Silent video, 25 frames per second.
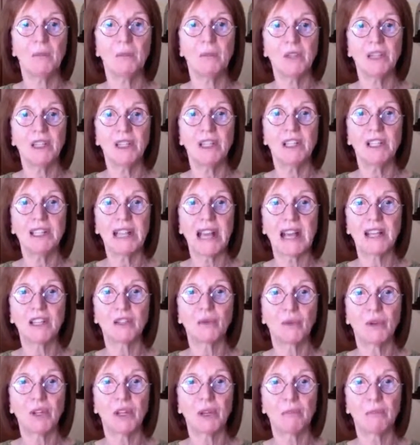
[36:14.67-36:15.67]
but
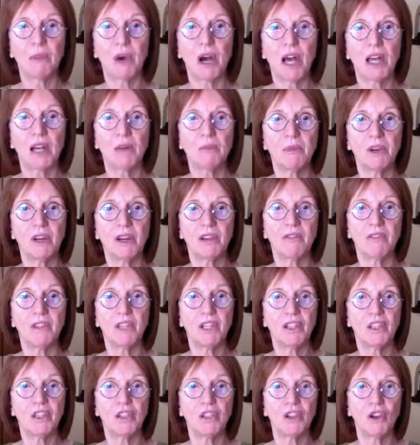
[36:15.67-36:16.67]
that's where the bottom of
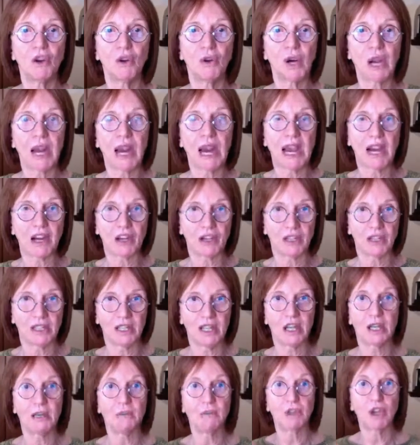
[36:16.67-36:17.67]
this yoke actually
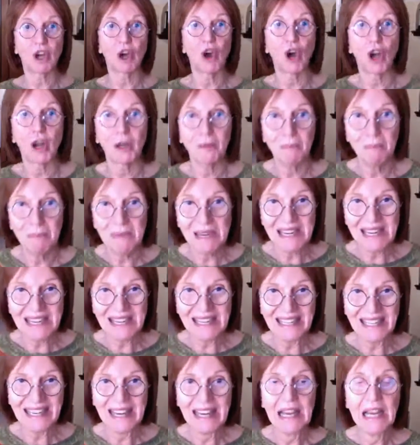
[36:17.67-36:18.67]
comes on
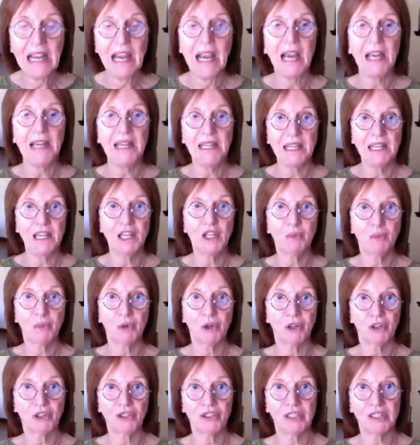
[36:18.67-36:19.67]
me, and each
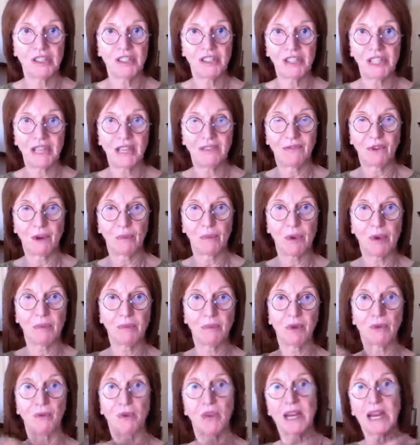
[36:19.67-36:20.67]
person is different.
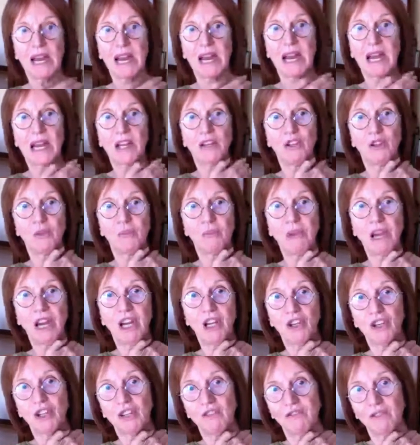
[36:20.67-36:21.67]
Remember when I had you
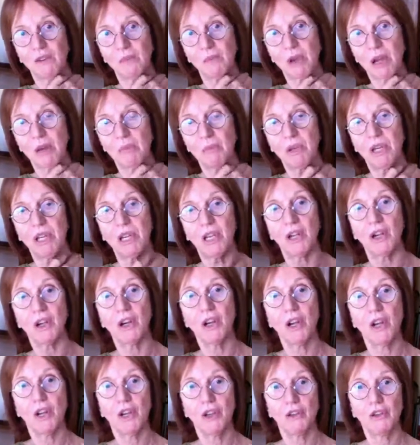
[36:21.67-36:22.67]
measure from up here
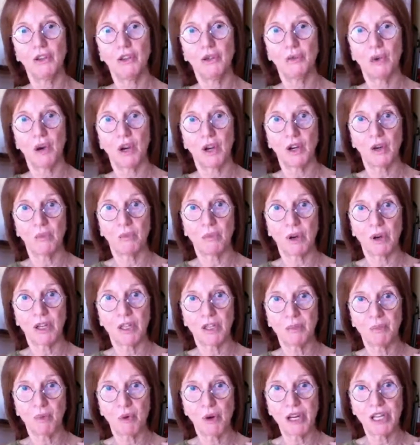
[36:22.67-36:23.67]
to where your
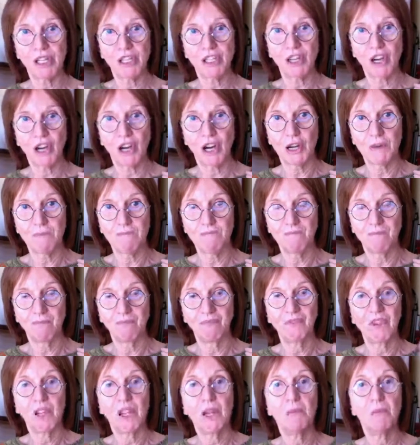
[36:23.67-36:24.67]
bust points are?
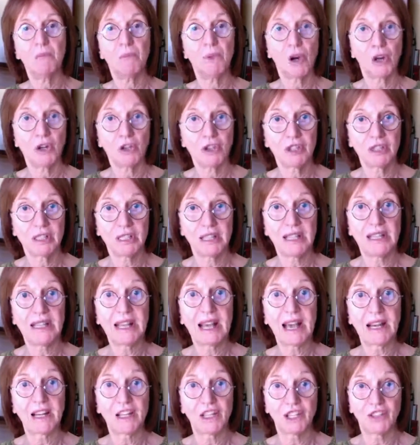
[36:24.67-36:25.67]
Mostly
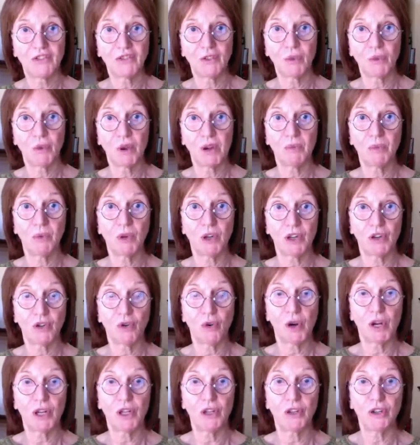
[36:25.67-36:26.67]
that is for when we're
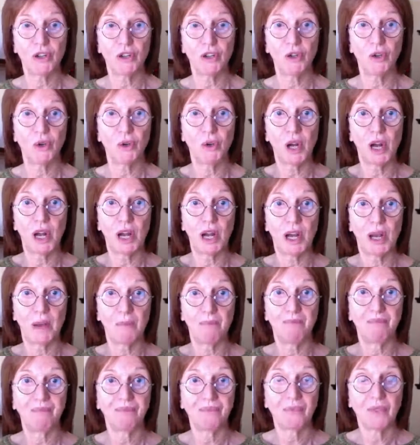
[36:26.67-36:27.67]
going to do
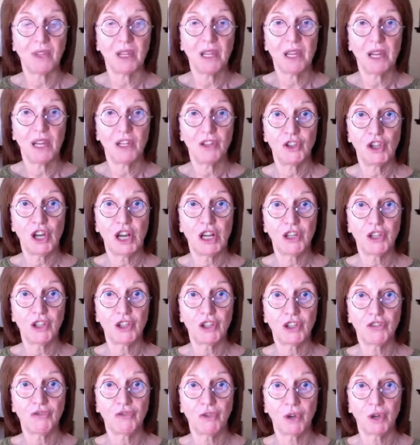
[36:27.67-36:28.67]

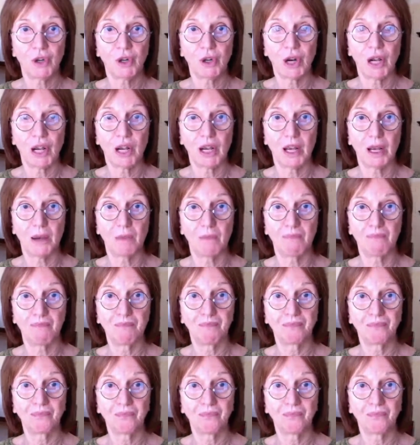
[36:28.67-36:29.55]
changes for